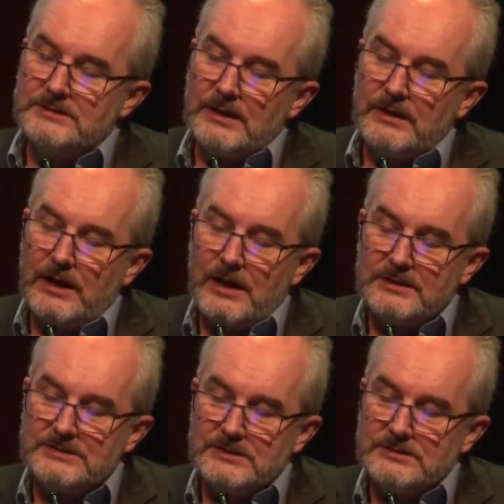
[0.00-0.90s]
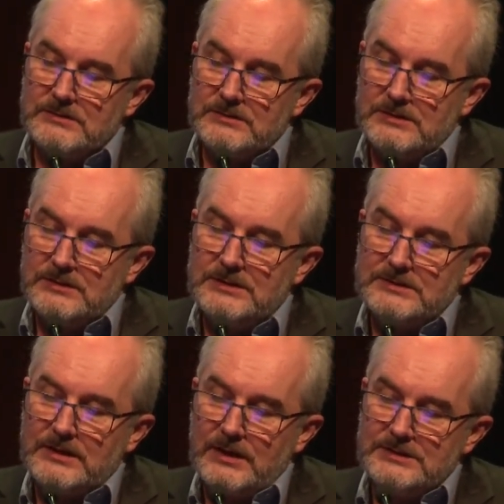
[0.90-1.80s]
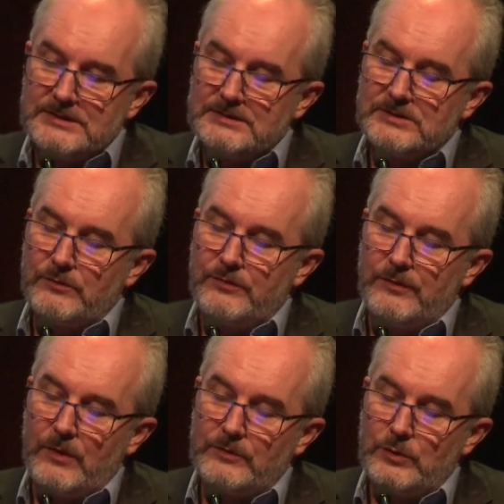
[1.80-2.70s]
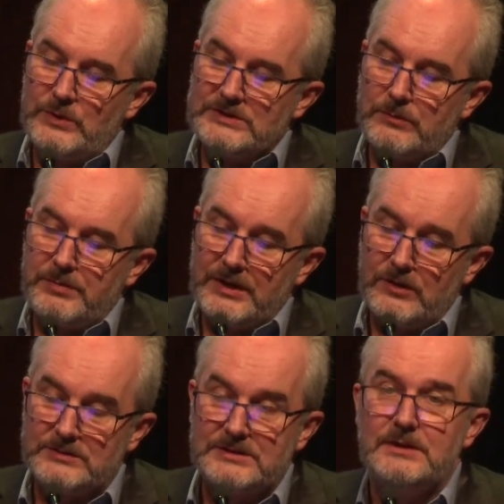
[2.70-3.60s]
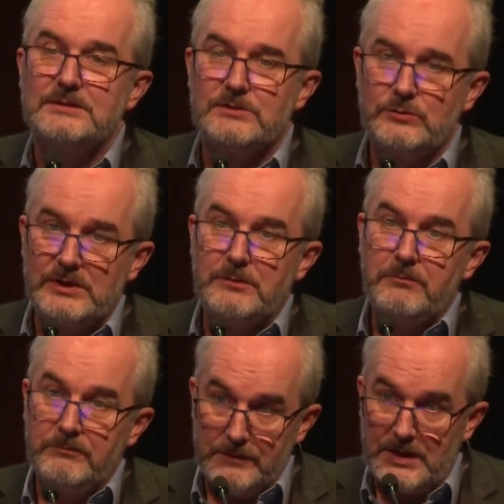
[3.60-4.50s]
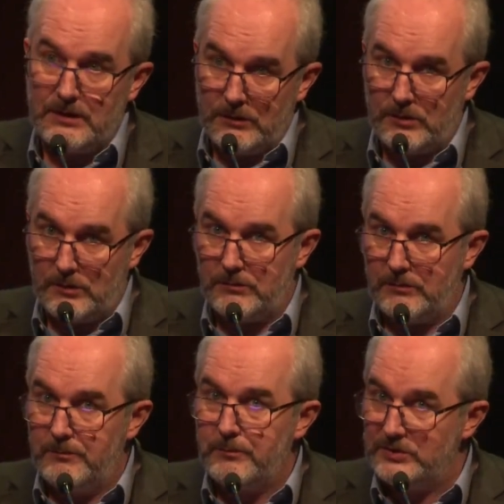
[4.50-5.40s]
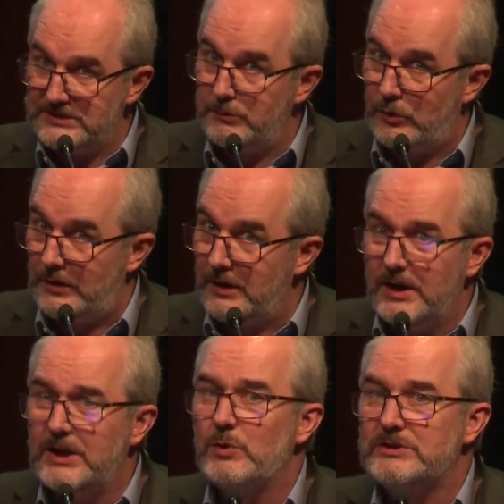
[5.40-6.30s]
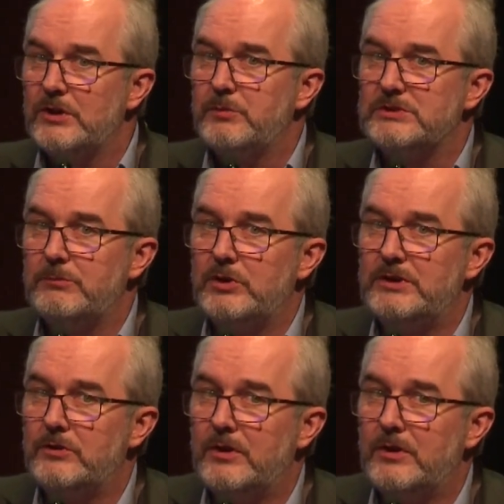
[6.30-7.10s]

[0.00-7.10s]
analysis of the recent periods is today possible. It was not possible in the